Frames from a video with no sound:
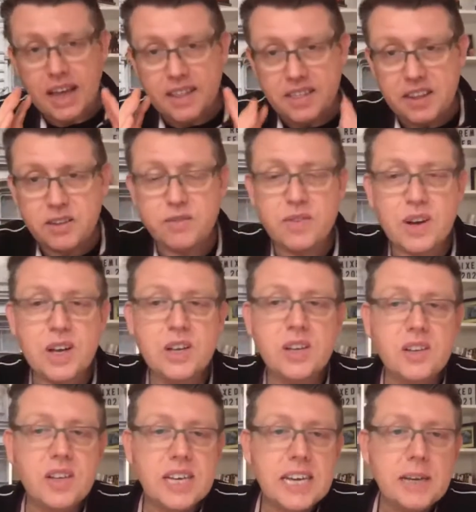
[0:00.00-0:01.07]
The
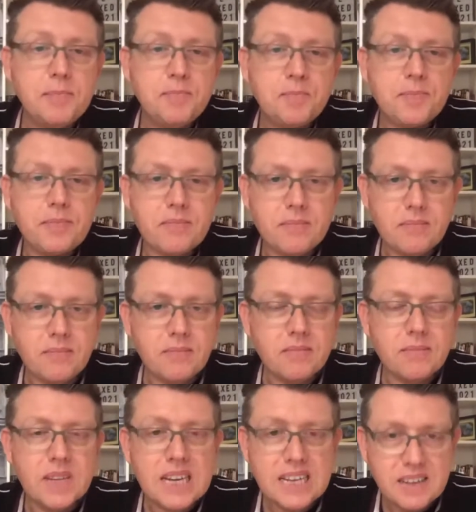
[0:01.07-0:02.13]
adversity
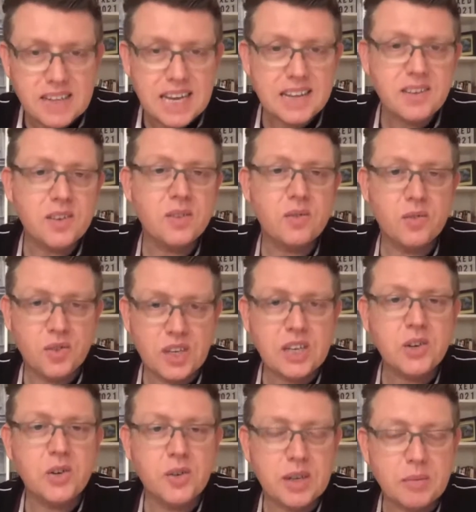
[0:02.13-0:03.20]
is there to
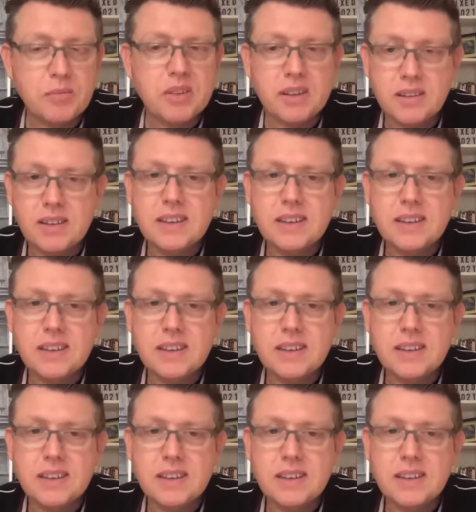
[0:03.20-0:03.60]
teach you something.